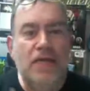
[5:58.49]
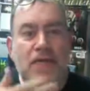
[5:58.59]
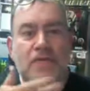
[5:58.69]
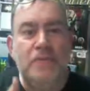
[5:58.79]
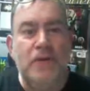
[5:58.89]

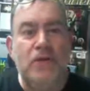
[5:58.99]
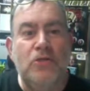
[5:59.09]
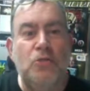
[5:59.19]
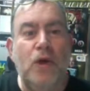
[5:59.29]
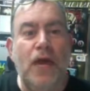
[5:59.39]
His beard
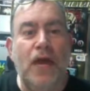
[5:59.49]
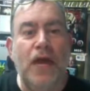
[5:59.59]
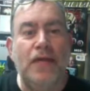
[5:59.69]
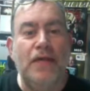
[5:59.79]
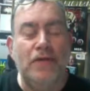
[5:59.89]
is
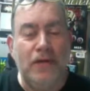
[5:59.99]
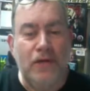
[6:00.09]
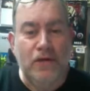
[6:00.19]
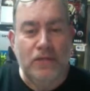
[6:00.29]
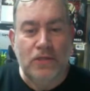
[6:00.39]
way down to
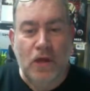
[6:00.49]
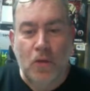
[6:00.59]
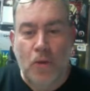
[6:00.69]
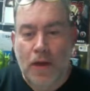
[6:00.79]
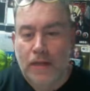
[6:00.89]
here and it's
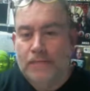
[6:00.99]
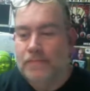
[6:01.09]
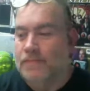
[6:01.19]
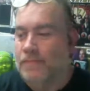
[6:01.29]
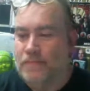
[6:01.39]
all white.
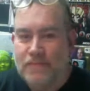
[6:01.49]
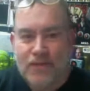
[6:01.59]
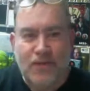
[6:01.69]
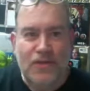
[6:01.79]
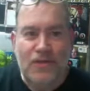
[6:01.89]

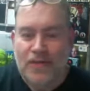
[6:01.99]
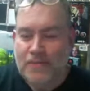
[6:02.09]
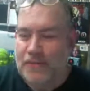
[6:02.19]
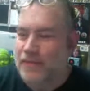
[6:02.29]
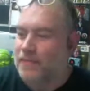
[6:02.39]
Good as that
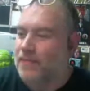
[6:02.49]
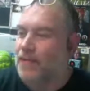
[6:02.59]
can be.